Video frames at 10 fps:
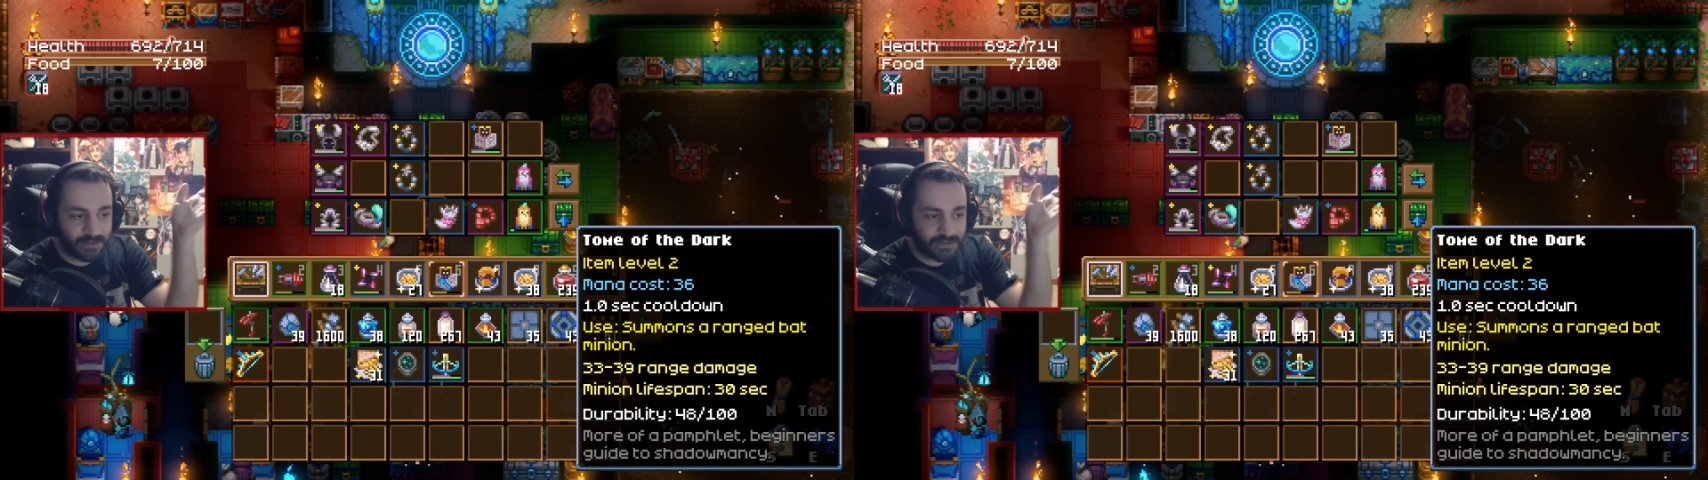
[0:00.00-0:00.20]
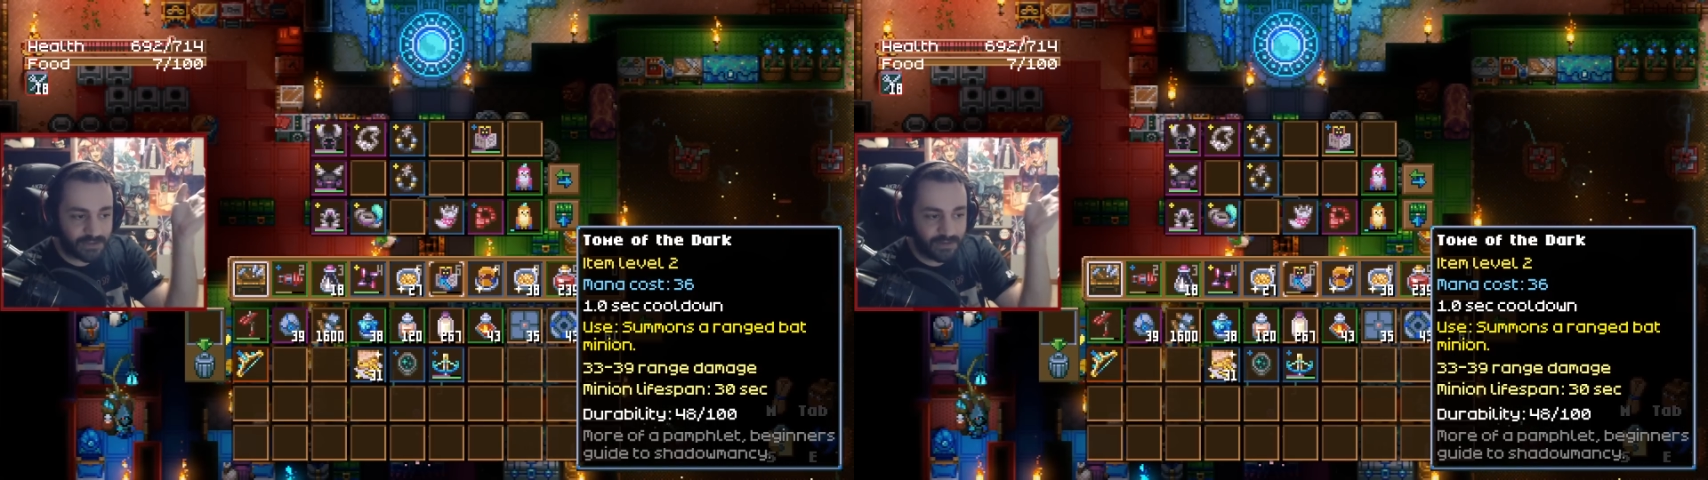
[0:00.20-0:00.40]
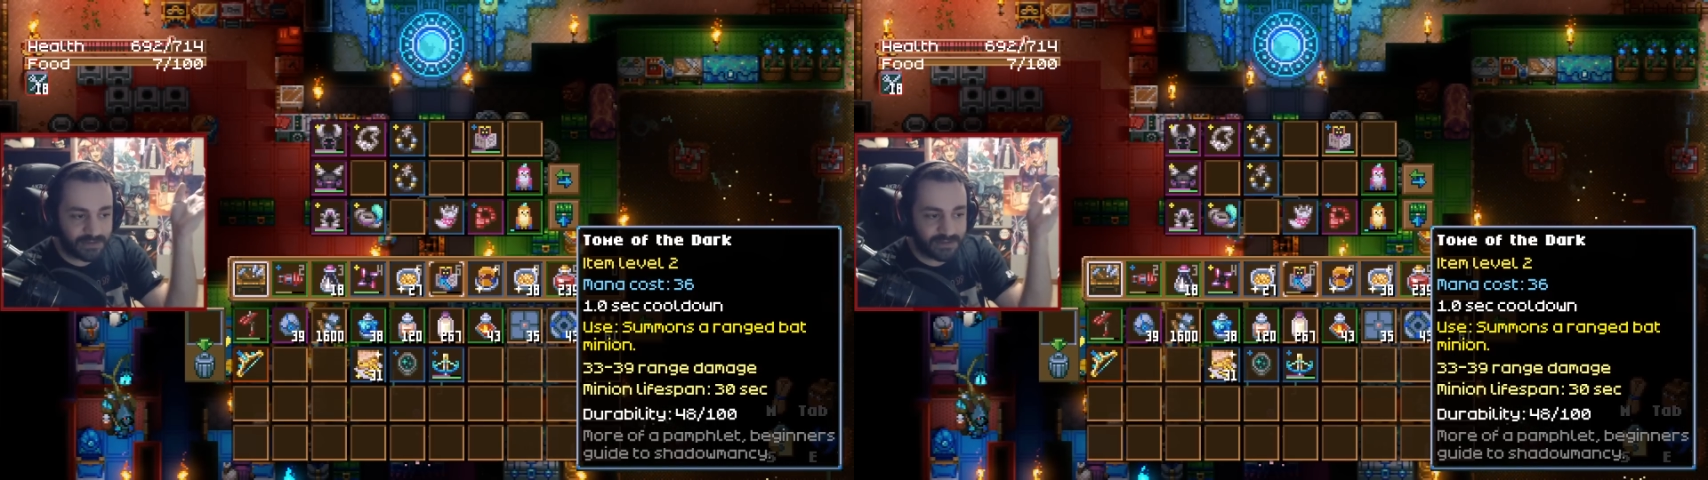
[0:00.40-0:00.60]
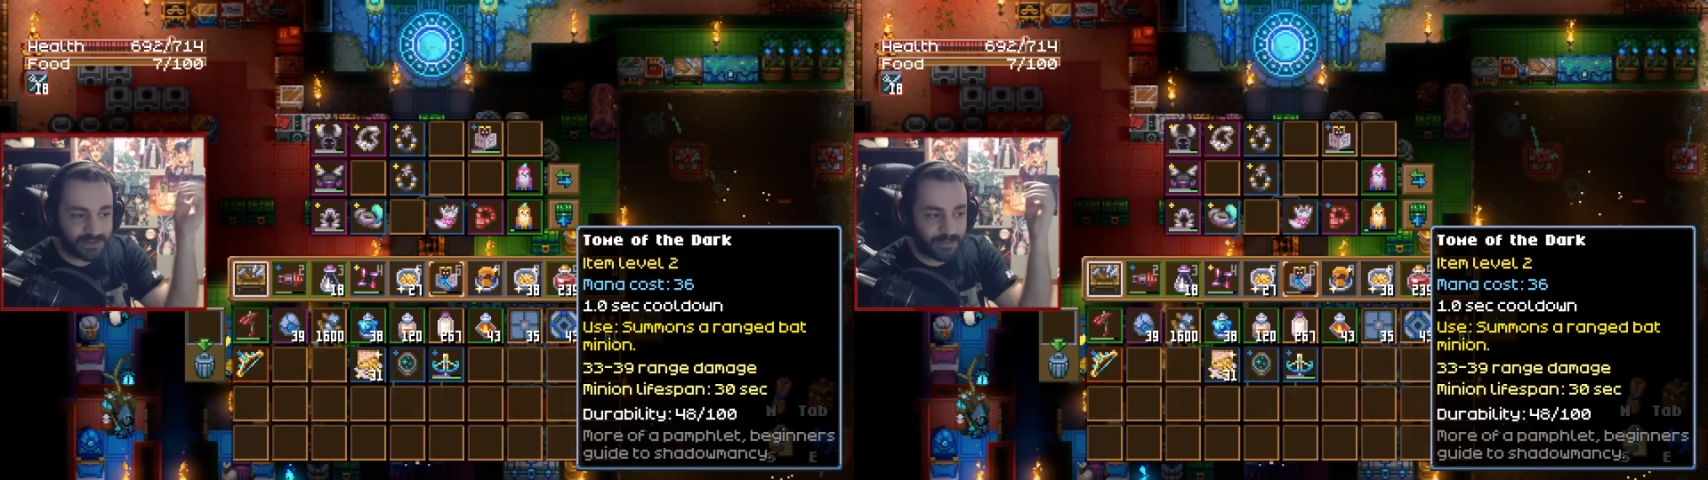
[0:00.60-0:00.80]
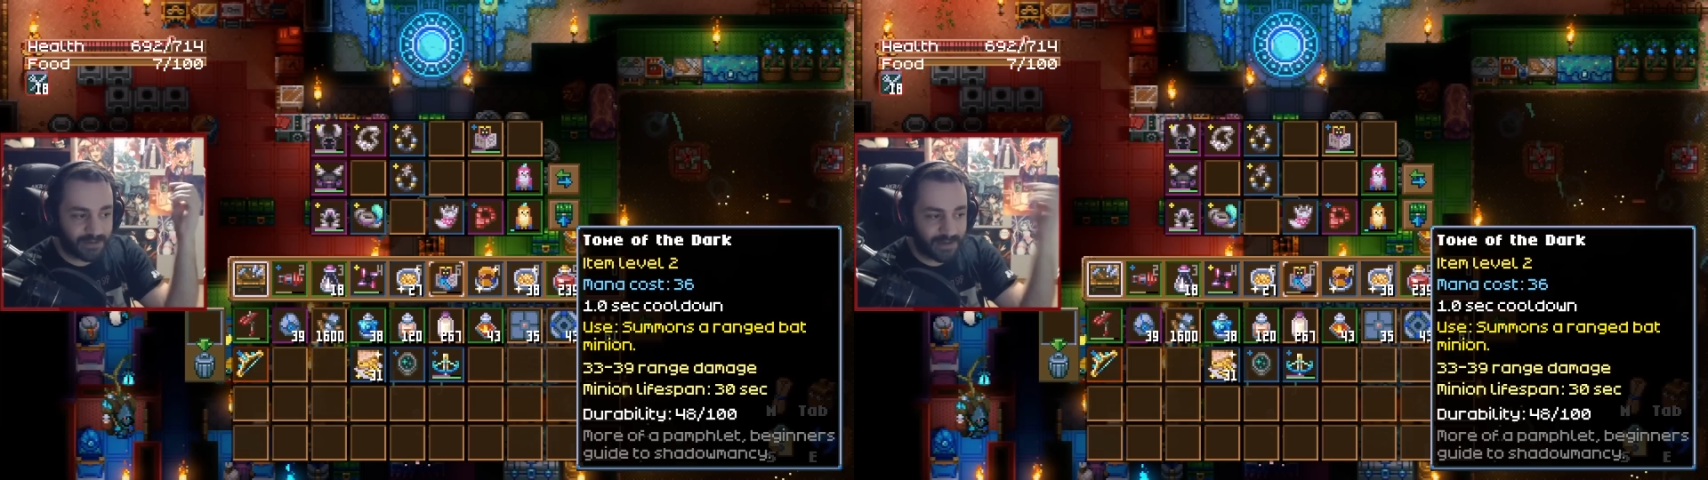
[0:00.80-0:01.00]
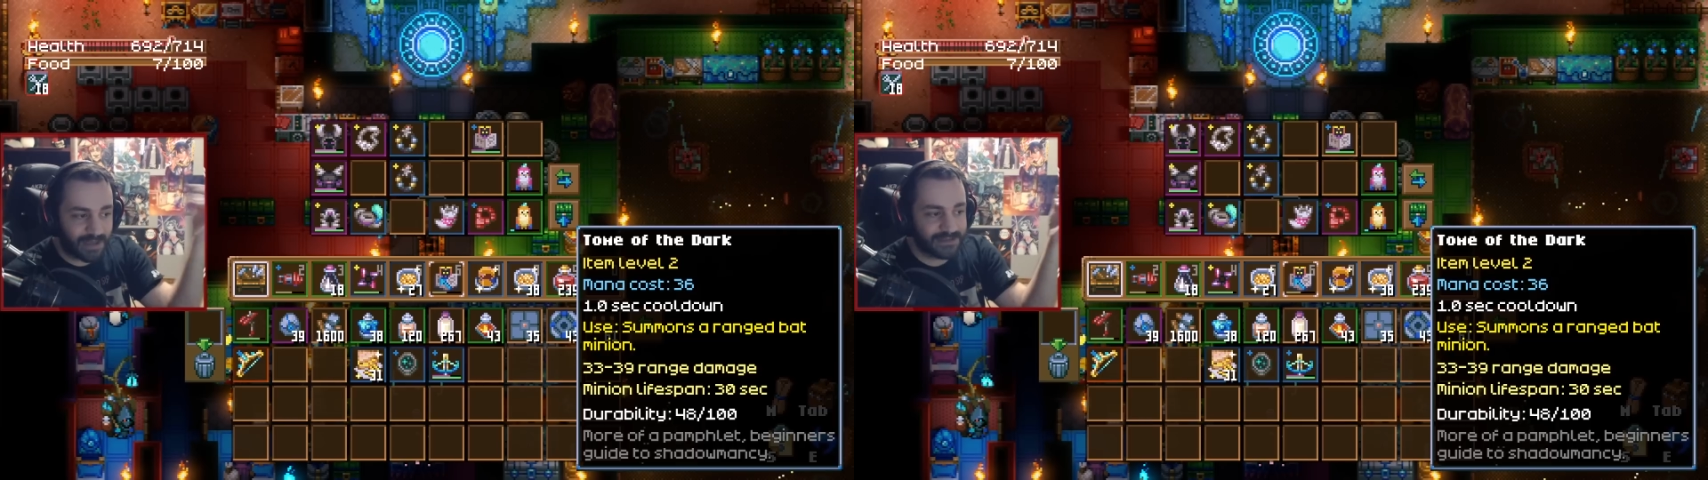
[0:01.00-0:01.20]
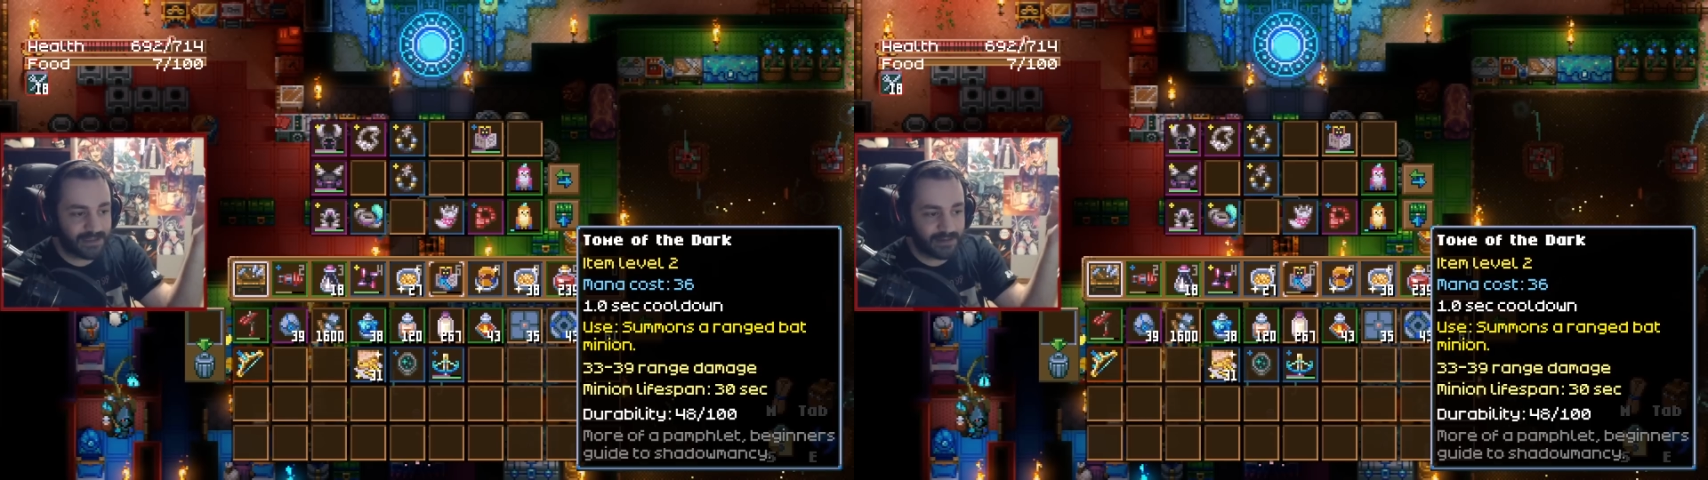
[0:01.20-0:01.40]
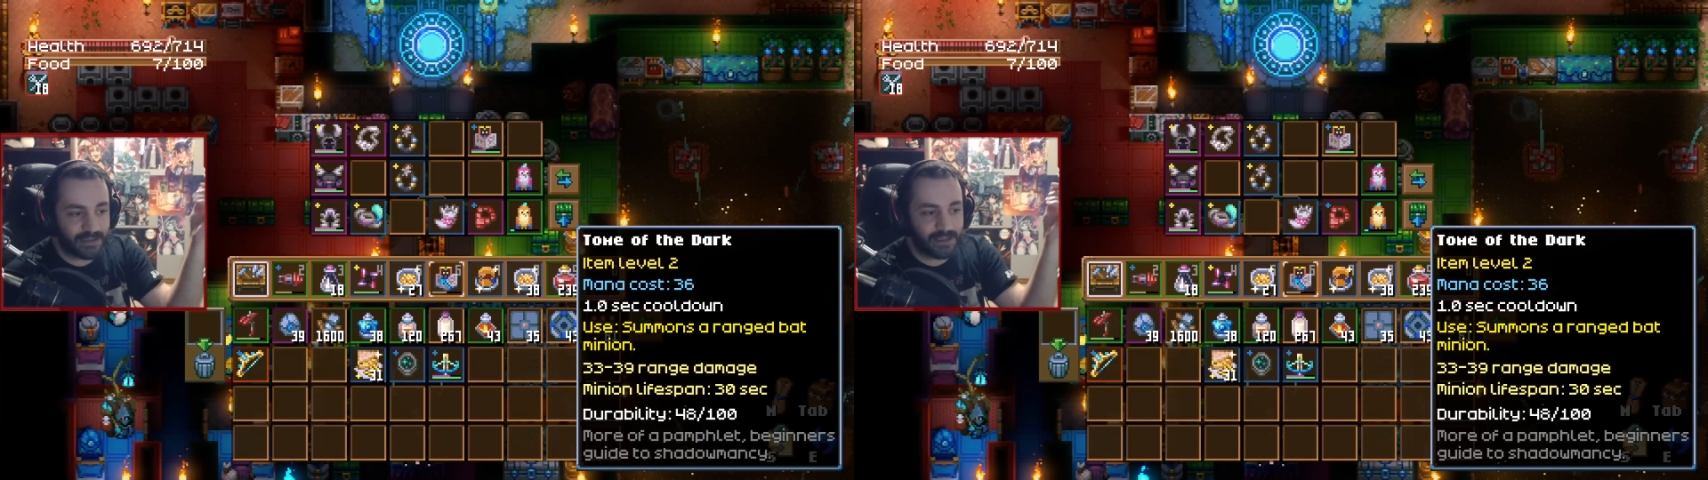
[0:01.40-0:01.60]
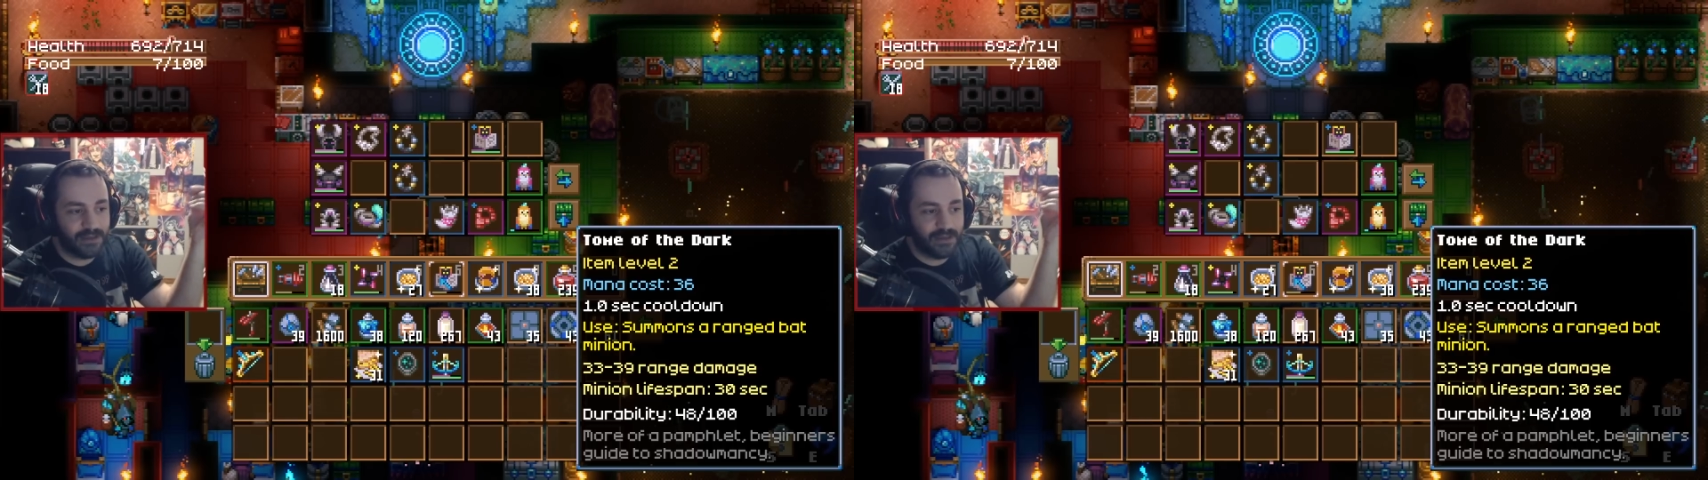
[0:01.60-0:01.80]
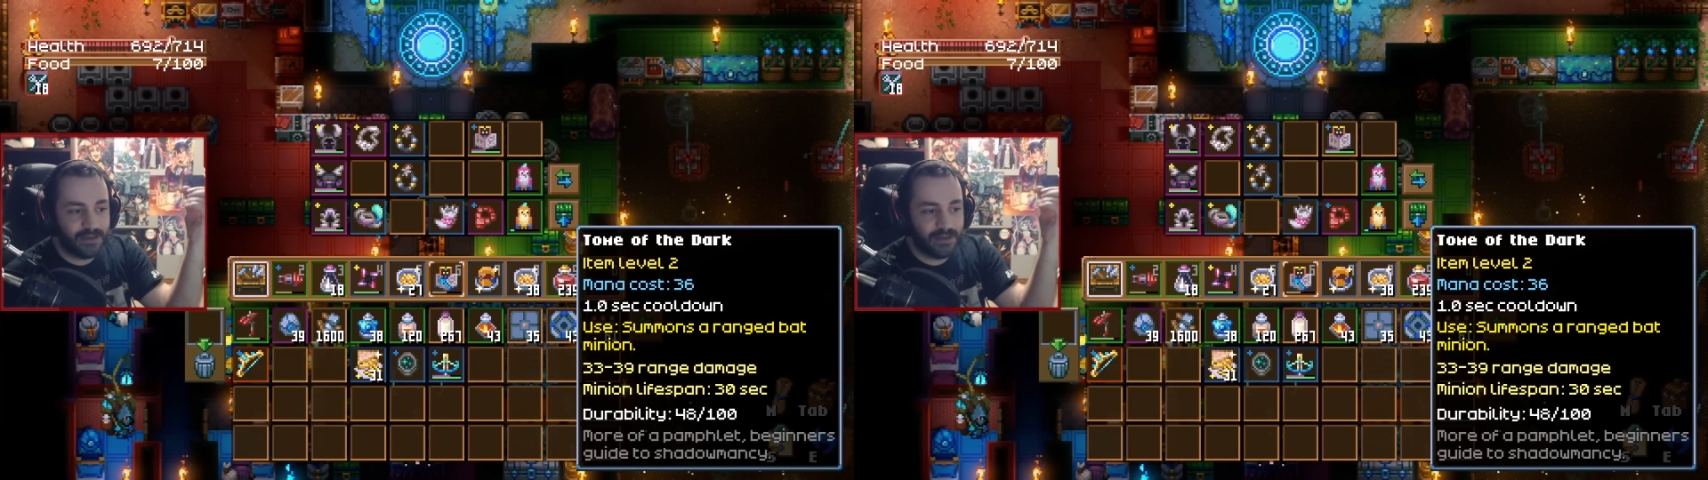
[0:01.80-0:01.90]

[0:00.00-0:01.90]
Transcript: so you can summon constantly.